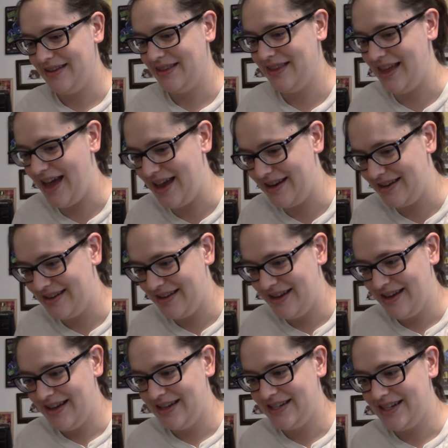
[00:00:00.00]
that
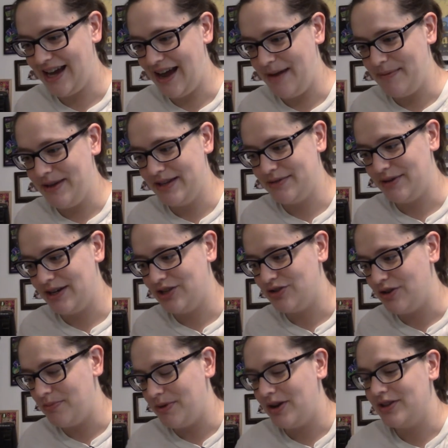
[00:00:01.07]
time is running
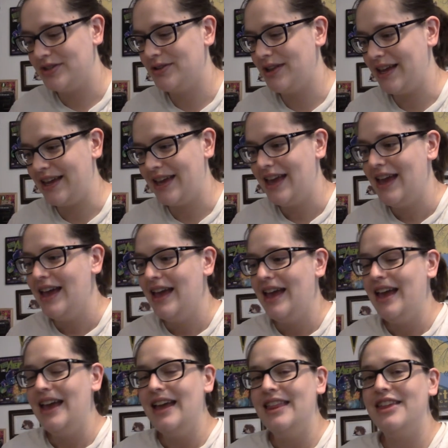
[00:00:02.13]
short, but also like
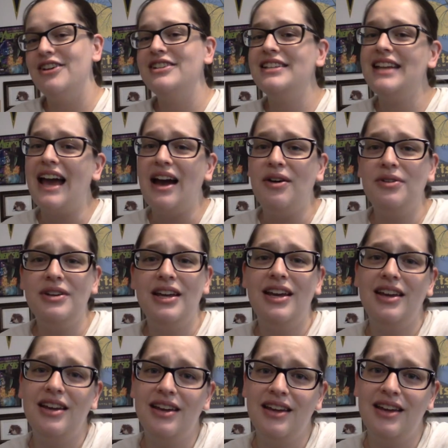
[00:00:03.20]
there an out.
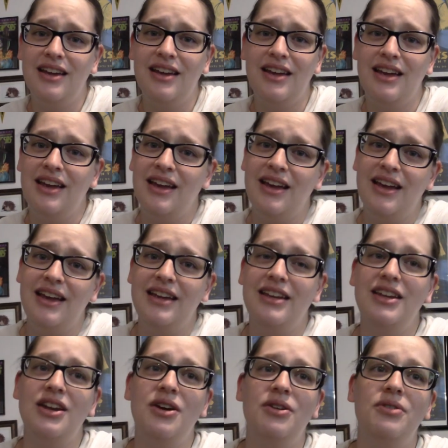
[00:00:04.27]

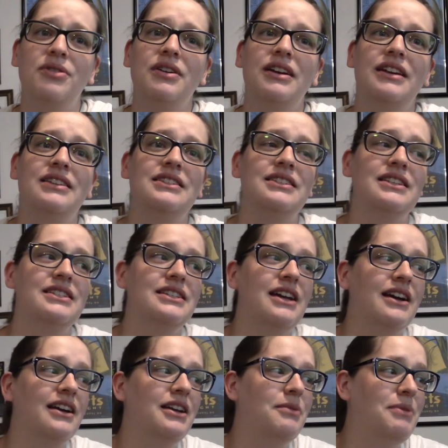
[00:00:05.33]
You know, it's it's
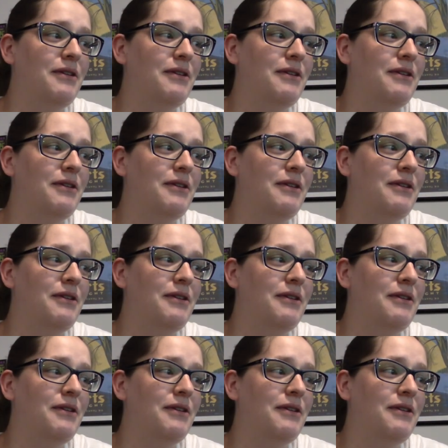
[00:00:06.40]
not going to be